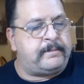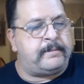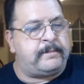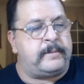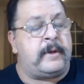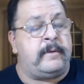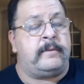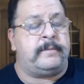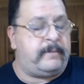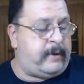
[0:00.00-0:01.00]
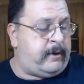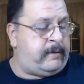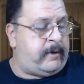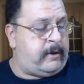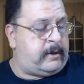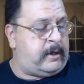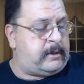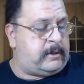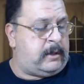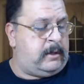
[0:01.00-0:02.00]
Mm. Very, very
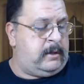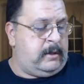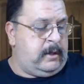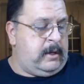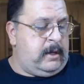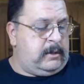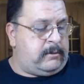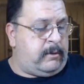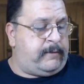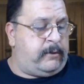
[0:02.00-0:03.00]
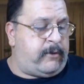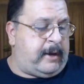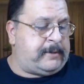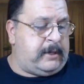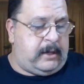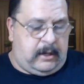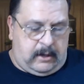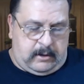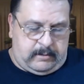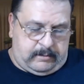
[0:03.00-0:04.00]
tasty. Let's throw a few drops into
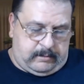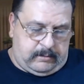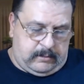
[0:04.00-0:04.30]
here.